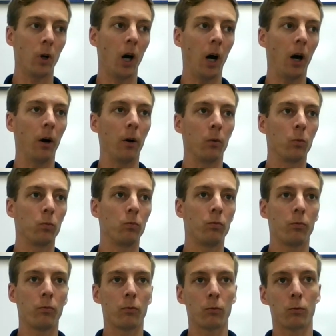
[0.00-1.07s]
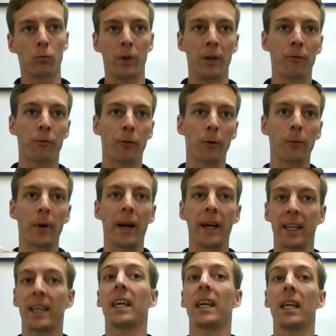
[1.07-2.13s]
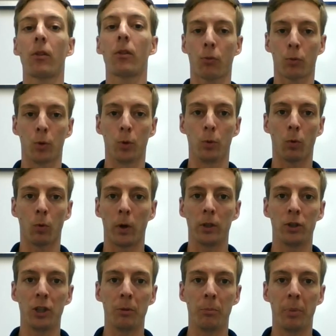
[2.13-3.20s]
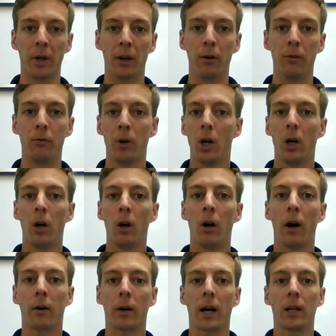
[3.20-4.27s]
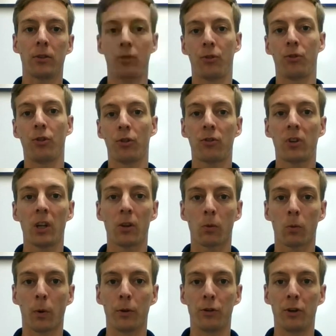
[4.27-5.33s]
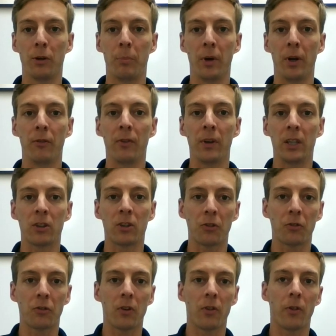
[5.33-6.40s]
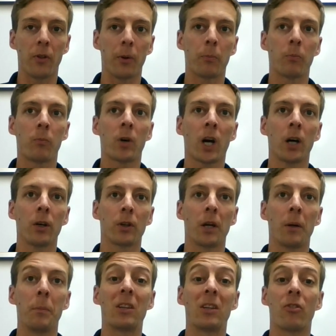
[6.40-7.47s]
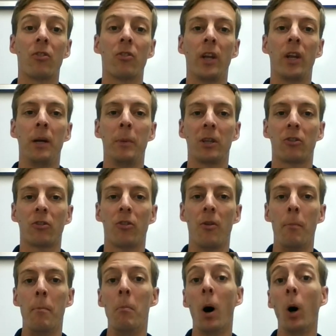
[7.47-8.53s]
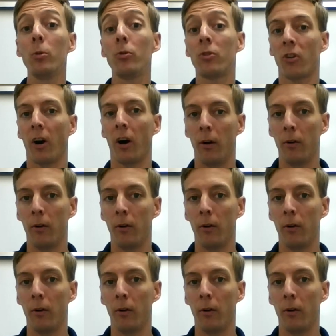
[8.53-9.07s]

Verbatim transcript: uh, infrared heat through Roy G. Biv. Our eyes just see the Roy G. Biv, and it just the color emits that emits the most